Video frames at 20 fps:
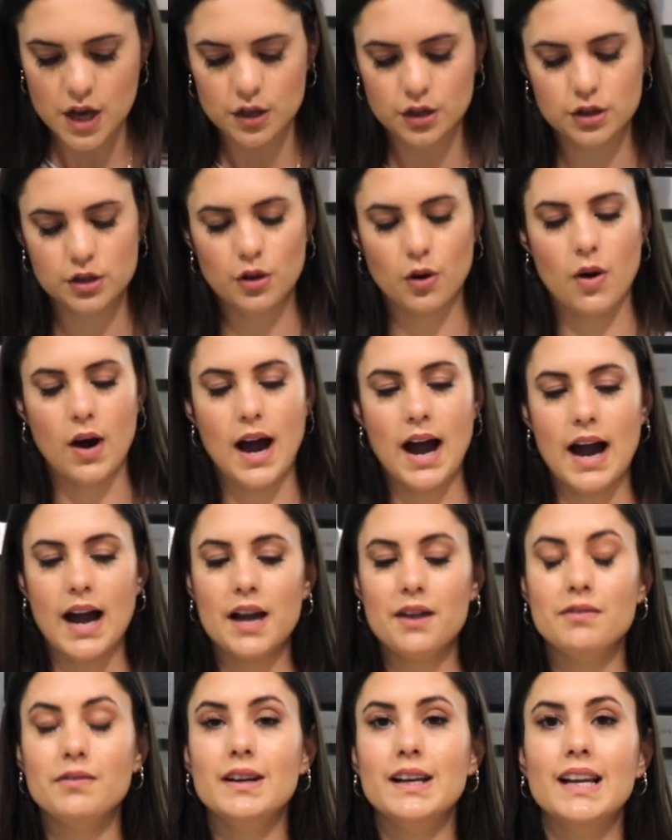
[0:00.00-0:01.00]
So
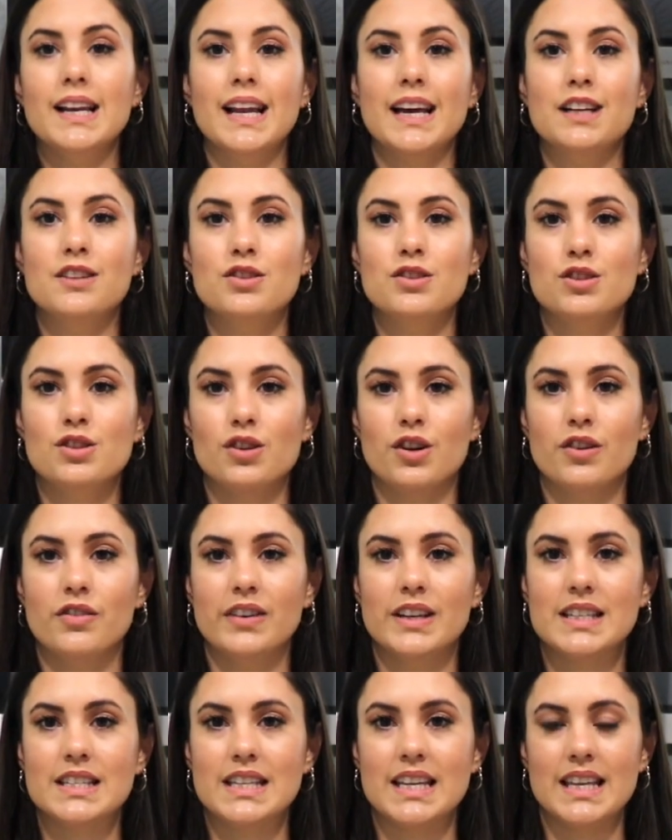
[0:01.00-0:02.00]
I really like to serve
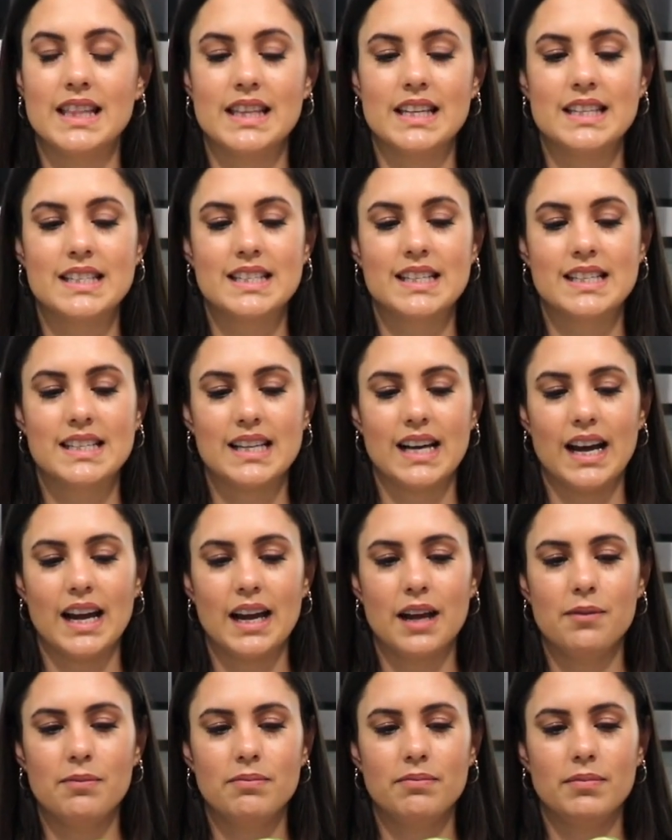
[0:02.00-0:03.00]
it in this
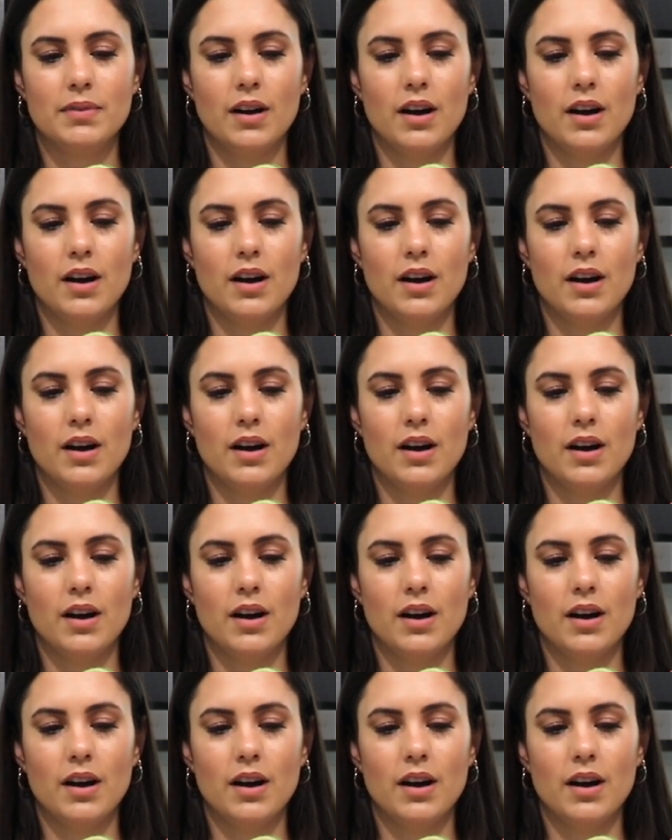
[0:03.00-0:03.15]
type